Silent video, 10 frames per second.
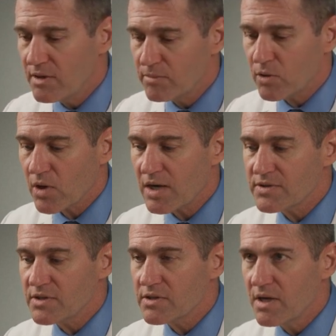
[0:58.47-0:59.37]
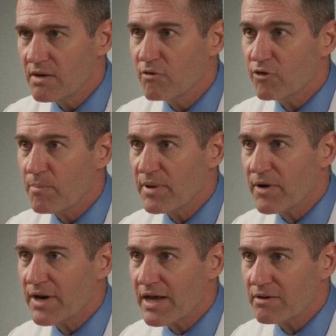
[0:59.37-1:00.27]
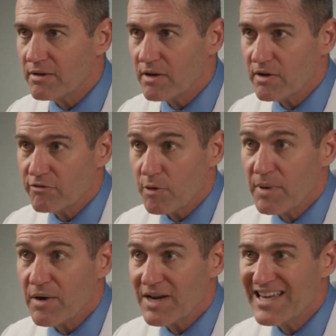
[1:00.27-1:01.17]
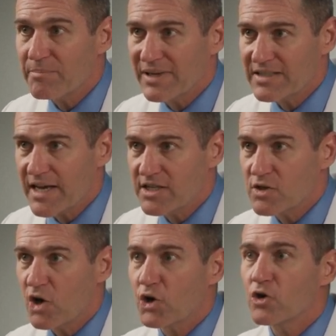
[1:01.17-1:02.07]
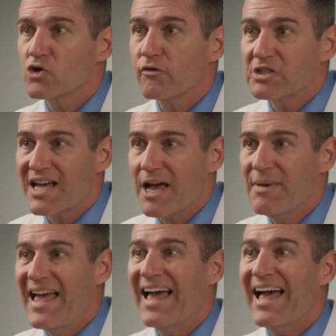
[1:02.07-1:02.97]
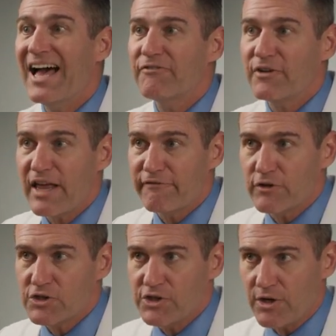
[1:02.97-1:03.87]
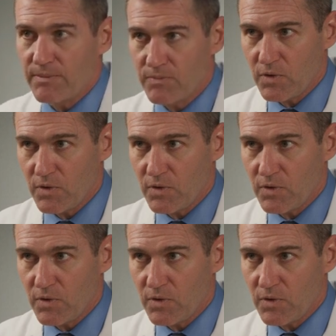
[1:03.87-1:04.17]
Bone loss is from periodontal uh, for periimplantitis occurs over time after that first year.